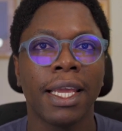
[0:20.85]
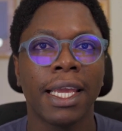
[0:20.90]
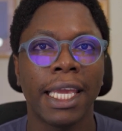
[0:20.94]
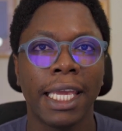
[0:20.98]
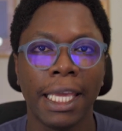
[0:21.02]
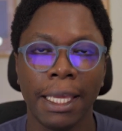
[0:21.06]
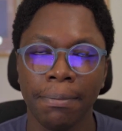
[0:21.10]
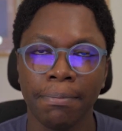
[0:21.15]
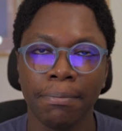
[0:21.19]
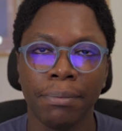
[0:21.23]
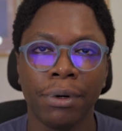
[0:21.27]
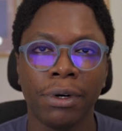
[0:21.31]

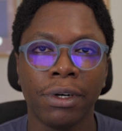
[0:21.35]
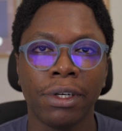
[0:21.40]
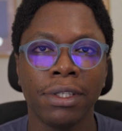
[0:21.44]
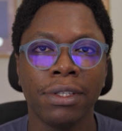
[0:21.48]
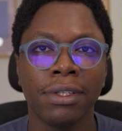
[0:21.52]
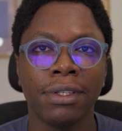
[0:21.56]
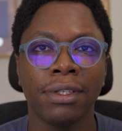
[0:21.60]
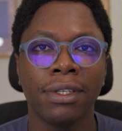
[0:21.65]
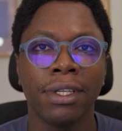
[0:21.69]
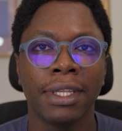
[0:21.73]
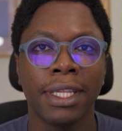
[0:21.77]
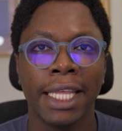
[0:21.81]

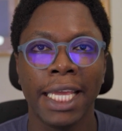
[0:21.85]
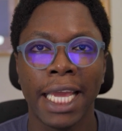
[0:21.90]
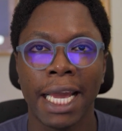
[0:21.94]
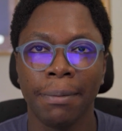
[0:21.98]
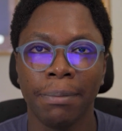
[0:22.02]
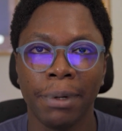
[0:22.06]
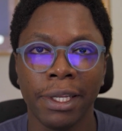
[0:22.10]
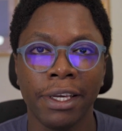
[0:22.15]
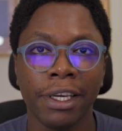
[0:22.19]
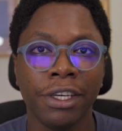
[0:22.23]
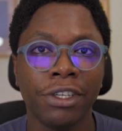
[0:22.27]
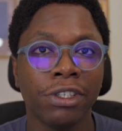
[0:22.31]
import the
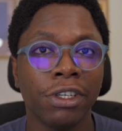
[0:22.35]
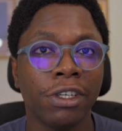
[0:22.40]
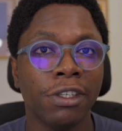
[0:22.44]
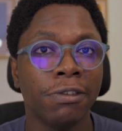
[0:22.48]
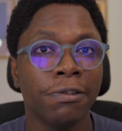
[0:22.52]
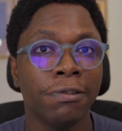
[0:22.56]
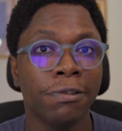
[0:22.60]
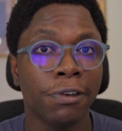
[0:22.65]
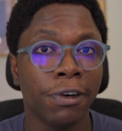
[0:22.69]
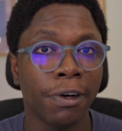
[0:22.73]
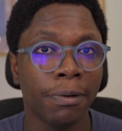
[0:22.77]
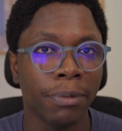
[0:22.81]
application
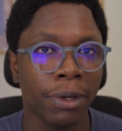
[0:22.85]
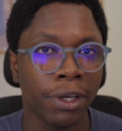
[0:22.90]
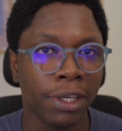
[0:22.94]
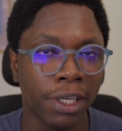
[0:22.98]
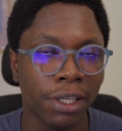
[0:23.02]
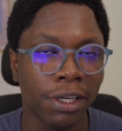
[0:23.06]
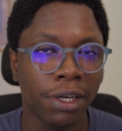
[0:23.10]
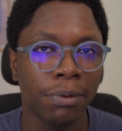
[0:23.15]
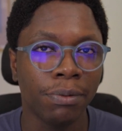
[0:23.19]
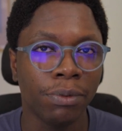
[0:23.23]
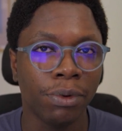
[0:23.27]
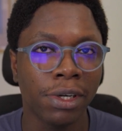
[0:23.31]
from your
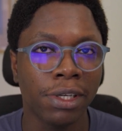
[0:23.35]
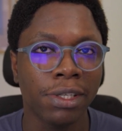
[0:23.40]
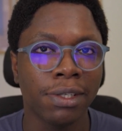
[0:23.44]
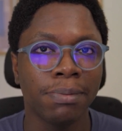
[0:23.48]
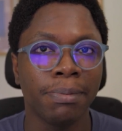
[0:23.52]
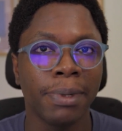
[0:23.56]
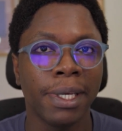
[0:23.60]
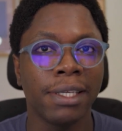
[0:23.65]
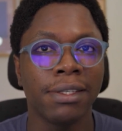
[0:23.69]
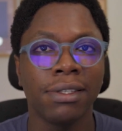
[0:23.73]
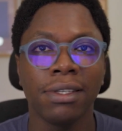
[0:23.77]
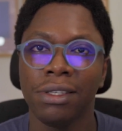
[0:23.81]
GitHub
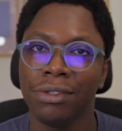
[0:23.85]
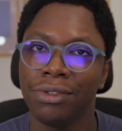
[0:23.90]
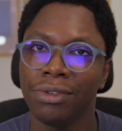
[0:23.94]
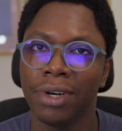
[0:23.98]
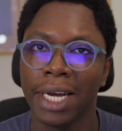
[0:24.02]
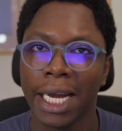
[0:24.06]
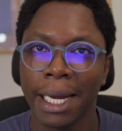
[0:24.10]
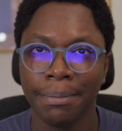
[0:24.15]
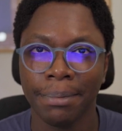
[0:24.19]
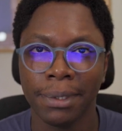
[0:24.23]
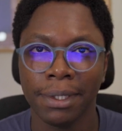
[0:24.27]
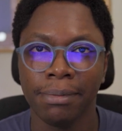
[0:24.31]
workspace into
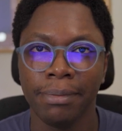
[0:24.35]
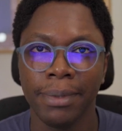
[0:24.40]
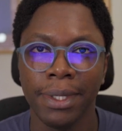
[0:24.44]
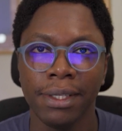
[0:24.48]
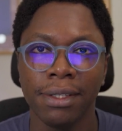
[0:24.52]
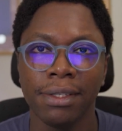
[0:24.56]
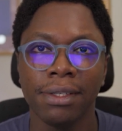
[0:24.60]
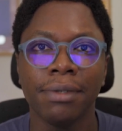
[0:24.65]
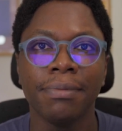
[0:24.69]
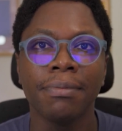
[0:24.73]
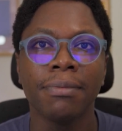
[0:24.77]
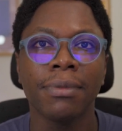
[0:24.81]

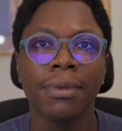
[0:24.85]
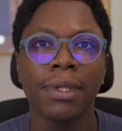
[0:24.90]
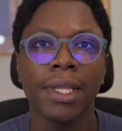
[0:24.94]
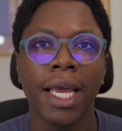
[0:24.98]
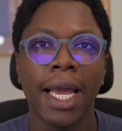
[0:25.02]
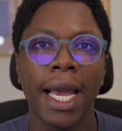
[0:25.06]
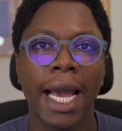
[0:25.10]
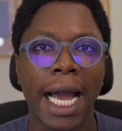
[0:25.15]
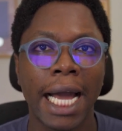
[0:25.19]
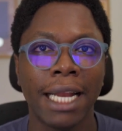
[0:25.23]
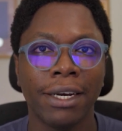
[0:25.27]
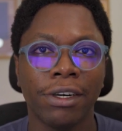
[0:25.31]
AppSmith,
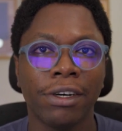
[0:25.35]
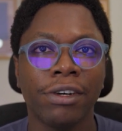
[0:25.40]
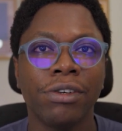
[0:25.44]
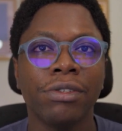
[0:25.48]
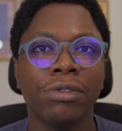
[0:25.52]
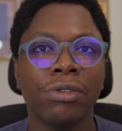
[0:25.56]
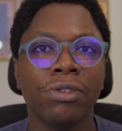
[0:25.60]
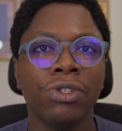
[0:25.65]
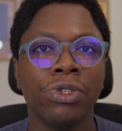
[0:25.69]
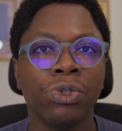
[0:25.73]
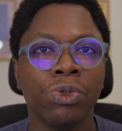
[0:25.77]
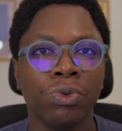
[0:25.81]
and
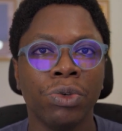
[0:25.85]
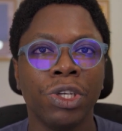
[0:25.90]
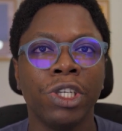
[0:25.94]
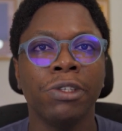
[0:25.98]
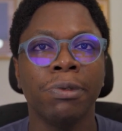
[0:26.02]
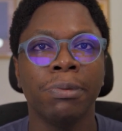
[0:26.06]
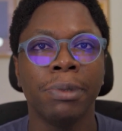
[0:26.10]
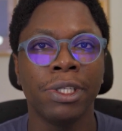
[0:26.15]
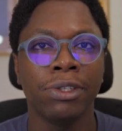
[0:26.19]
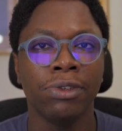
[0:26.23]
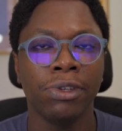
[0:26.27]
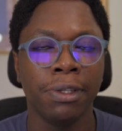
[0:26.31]
also
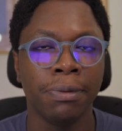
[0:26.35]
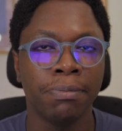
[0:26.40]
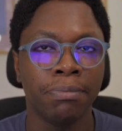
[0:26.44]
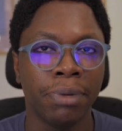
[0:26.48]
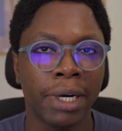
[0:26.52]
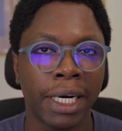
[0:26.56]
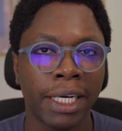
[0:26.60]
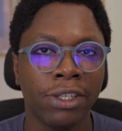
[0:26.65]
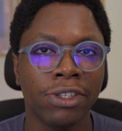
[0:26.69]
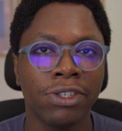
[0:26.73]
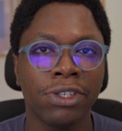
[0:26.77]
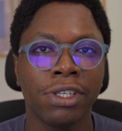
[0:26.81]
switch between
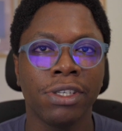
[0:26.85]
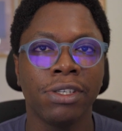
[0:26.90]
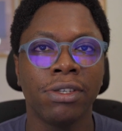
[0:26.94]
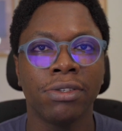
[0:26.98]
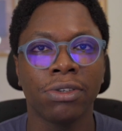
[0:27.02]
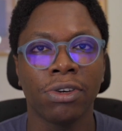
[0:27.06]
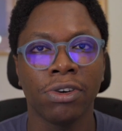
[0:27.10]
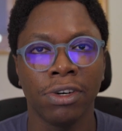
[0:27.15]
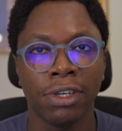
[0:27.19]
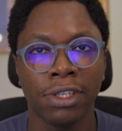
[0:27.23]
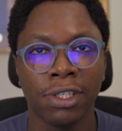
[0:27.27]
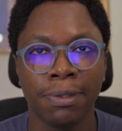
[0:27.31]
branches
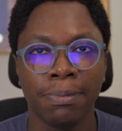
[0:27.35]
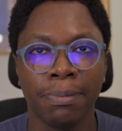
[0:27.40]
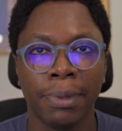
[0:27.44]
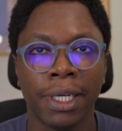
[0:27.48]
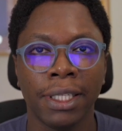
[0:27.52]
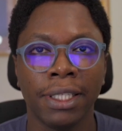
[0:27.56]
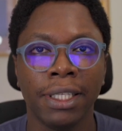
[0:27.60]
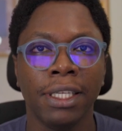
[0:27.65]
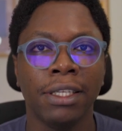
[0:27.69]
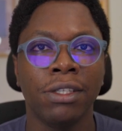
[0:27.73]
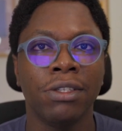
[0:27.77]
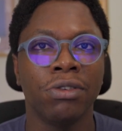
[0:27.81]

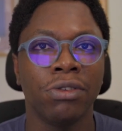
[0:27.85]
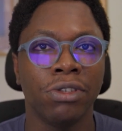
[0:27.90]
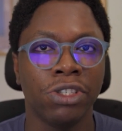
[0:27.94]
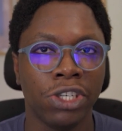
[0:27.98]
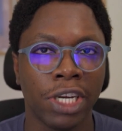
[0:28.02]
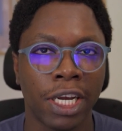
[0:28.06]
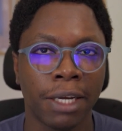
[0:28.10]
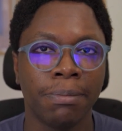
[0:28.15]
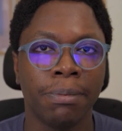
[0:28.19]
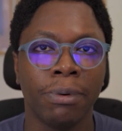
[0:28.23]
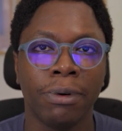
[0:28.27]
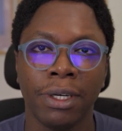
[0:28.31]
corresponding to
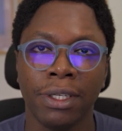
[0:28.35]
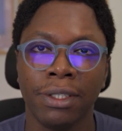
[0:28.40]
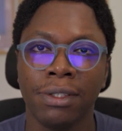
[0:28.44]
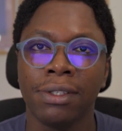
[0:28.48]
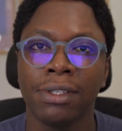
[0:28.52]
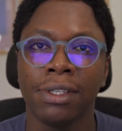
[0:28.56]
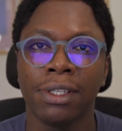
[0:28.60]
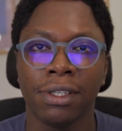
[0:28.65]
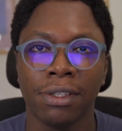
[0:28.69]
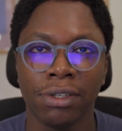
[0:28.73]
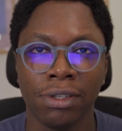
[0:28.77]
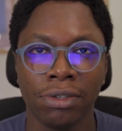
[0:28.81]
checkpoints
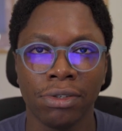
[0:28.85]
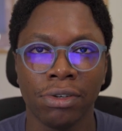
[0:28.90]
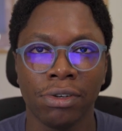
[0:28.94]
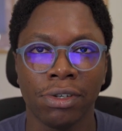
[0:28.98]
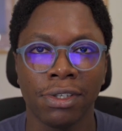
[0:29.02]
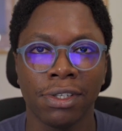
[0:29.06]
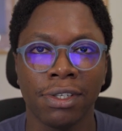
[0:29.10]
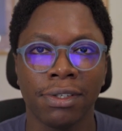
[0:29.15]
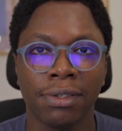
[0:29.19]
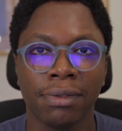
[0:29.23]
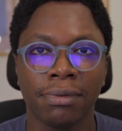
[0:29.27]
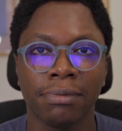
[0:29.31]
in this
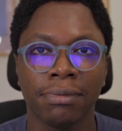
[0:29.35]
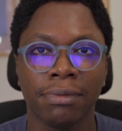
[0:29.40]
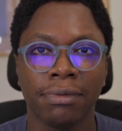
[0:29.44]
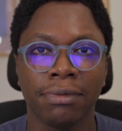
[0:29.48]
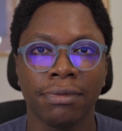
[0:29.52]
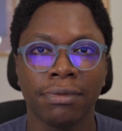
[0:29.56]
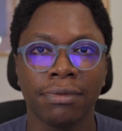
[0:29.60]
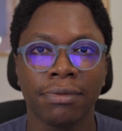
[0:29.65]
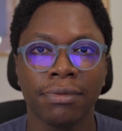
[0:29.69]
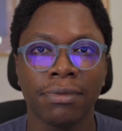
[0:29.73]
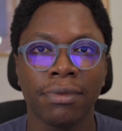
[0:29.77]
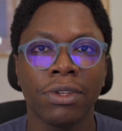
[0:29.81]
course.
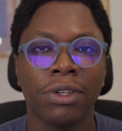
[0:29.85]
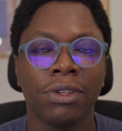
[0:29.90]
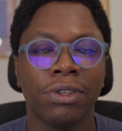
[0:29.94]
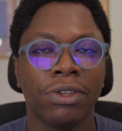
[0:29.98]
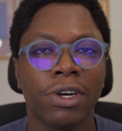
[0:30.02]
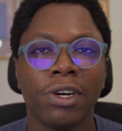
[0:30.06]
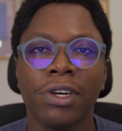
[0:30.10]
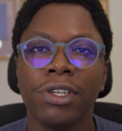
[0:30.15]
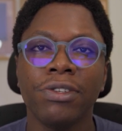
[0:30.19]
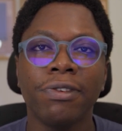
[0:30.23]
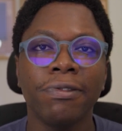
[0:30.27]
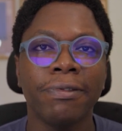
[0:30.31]
You're
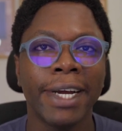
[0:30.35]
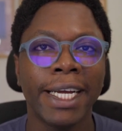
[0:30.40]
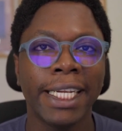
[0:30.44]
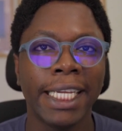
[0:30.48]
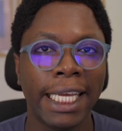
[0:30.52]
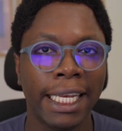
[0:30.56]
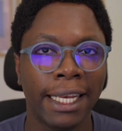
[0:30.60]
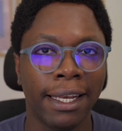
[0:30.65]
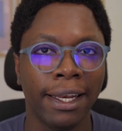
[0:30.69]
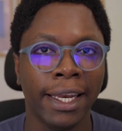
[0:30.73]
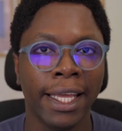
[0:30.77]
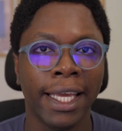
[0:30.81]
going to find
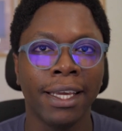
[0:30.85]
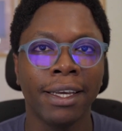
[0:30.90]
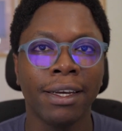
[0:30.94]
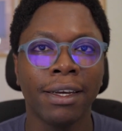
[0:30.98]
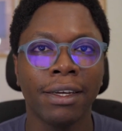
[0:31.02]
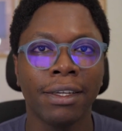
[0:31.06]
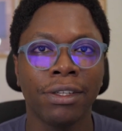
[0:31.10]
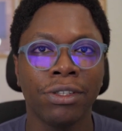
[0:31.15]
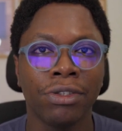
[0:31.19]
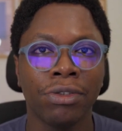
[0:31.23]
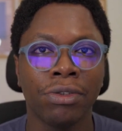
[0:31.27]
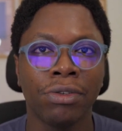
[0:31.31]
a link
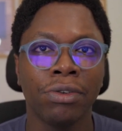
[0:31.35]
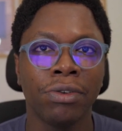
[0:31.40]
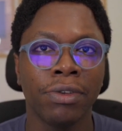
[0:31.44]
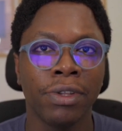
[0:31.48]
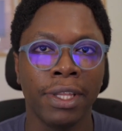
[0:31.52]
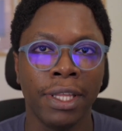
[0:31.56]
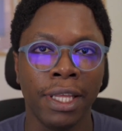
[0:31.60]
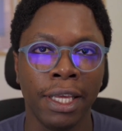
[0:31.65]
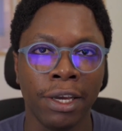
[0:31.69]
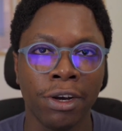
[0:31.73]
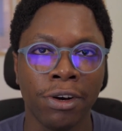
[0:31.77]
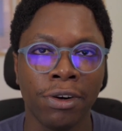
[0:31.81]
to
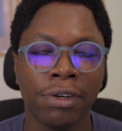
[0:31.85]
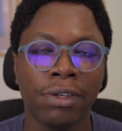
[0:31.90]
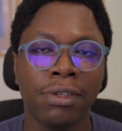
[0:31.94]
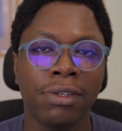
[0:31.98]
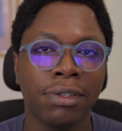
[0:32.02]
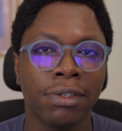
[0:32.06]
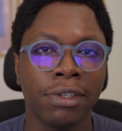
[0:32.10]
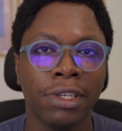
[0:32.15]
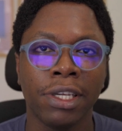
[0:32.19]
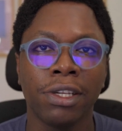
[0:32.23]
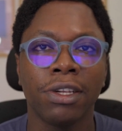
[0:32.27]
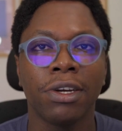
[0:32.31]
the
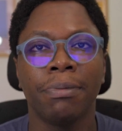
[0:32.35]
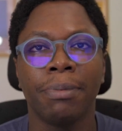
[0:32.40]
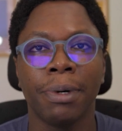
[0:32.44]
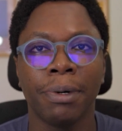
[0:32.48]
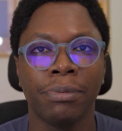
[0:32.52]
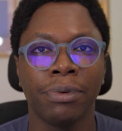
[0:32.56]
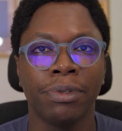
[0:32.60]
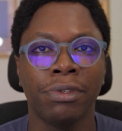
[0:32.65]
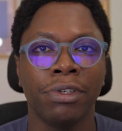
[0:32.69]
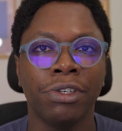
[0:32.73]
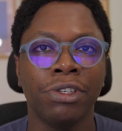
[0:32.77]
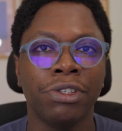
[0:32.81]
course GitHub
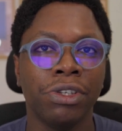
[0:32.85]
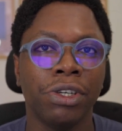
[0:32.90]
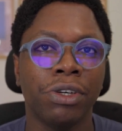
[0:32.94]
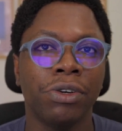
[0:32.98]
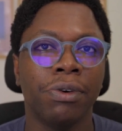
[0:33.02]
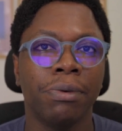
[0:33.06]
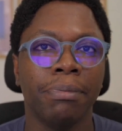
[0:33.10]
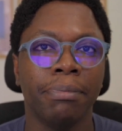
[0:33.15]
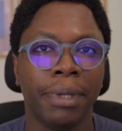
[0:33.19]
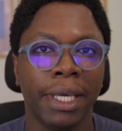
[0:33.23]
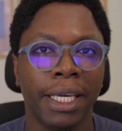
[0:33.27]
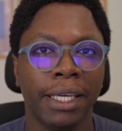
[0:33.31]
repository
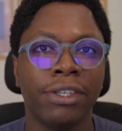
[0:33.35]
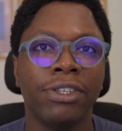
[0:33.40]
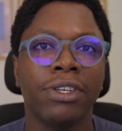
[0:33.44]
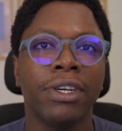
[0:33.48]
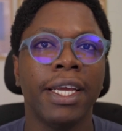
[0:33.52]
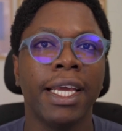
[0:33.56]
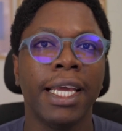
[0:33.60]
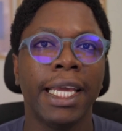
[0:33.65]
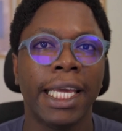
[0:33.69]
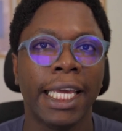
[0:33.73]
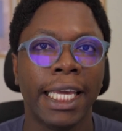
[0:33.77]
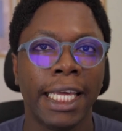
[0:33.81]
homepage
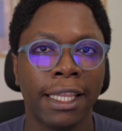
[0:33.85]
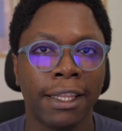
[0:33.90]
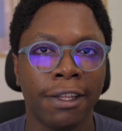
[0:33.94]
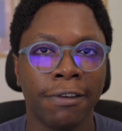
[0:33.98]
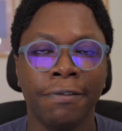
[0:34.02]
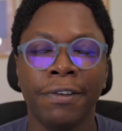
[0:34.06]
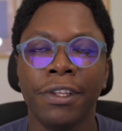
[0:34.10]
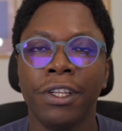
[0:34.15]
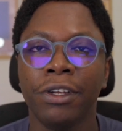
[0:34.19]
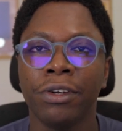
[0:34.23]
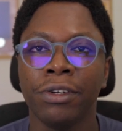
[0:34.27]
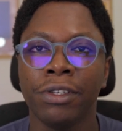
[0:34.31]
in the
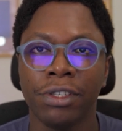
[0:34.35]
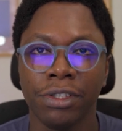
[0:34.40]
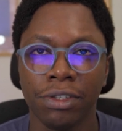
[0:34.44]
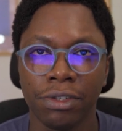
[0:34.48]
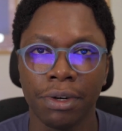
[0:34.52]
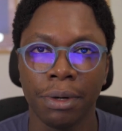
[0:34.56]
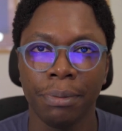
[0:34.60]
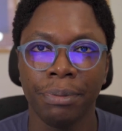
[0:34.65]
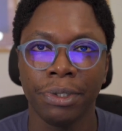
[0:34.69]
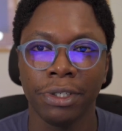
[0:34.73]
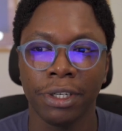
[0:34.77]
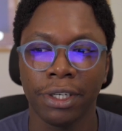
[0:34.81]
video
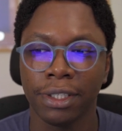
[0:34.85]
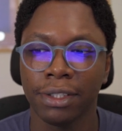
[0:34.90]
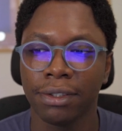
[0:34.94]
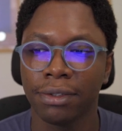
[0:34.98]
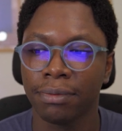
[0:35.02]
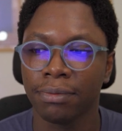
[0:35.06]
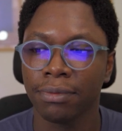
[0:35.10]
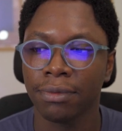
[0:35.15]
description.